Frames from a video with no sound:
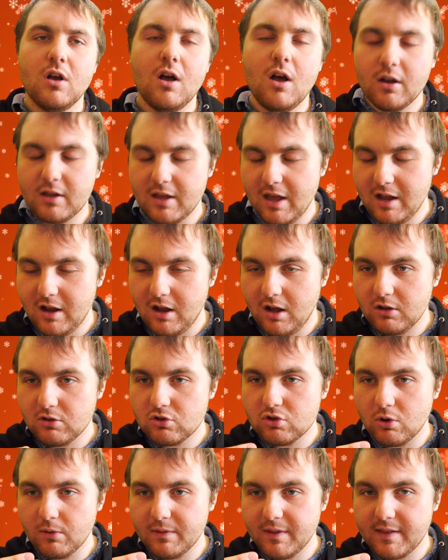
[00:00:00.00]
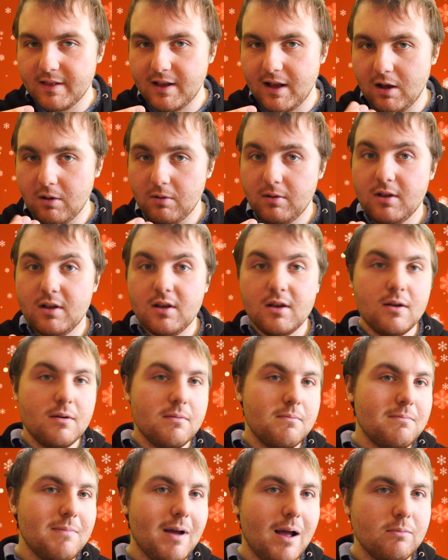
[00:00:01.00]
"Okay, I'll sort this out.
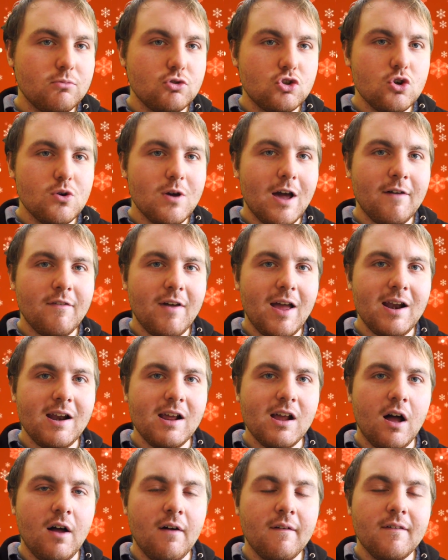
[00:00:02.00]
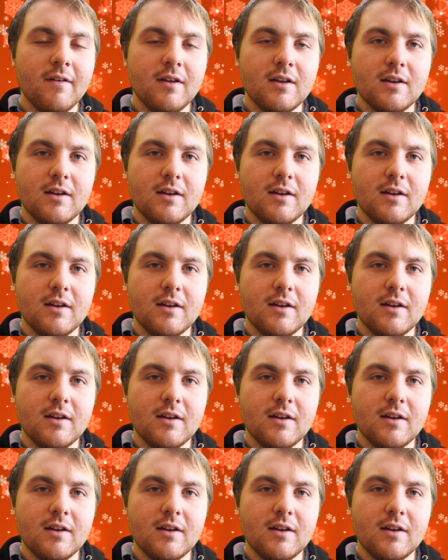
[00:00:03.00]
Ma'am, do you have any other